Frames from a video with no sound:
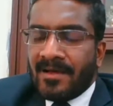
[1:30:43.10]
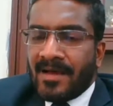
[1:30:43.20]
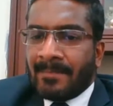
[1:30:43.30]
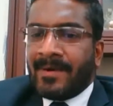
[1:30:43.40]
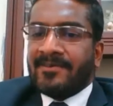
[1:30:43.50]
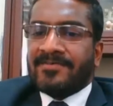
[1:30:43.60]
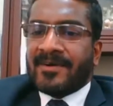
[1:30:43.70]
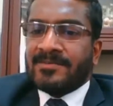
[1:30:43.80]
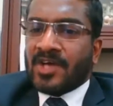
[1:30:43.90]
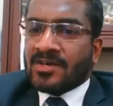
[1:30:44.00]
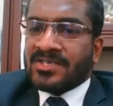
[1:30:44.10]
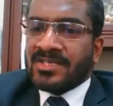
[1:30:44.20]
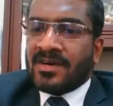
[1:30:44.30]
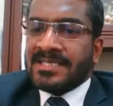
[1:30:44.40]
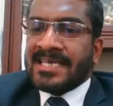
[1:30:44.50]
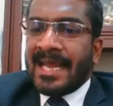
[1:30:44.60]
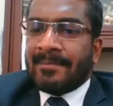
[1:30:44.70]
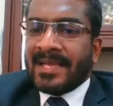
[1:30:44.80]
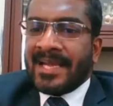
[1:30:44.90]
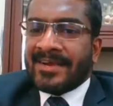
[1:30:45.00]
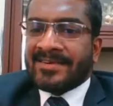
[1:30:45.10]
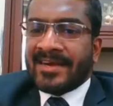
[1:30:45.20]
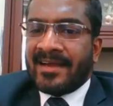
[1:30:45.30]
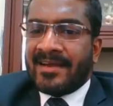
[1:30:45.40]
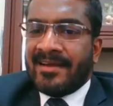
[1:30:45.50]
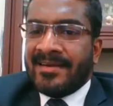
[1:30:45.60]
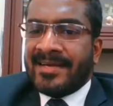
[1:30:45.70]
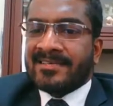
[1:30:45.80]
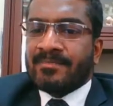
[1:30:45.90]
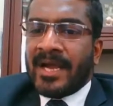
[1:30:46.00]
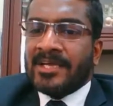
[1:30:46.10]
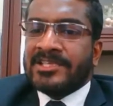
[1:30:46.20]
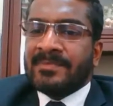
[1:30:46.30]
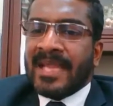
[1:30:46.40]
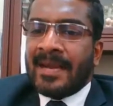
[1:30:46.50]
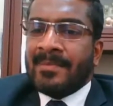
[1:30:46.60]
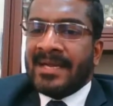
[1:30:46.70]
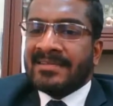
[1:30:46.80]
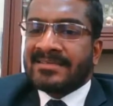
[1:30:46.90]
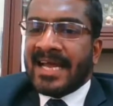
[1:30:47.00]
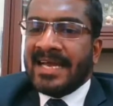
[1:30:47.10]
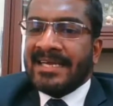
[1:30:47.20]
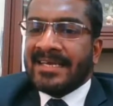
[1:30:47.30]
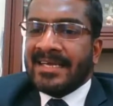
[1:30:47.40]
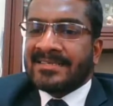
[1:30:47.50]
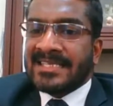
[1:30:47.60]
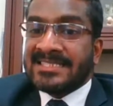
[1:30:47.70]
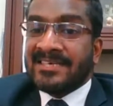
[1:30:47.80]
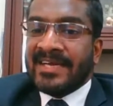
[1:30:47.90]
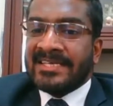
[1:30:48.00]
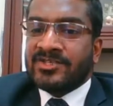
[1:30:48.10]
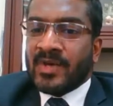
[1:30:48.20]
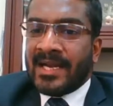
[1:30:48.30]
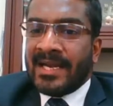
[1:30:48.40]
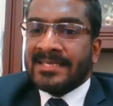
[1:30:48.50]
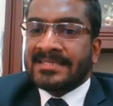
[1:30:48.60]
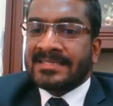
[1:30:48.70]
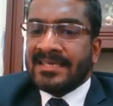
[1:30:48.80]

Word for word: Apart from toxicological application, does biochip can be designed in such a way to analyze